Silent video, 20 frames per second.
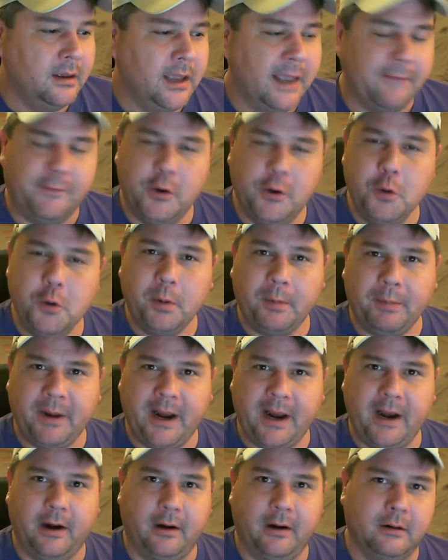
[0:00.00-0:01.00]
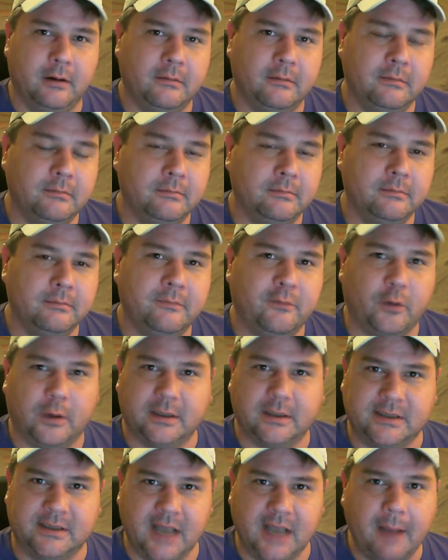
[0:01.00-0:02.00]
If you prepare for
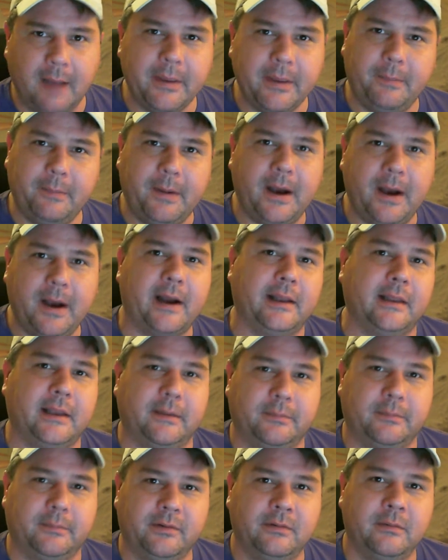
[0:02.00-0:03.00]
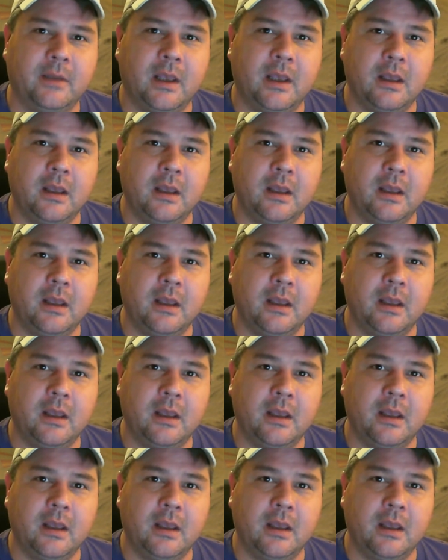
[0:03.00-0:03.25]
a zombie apocalypse,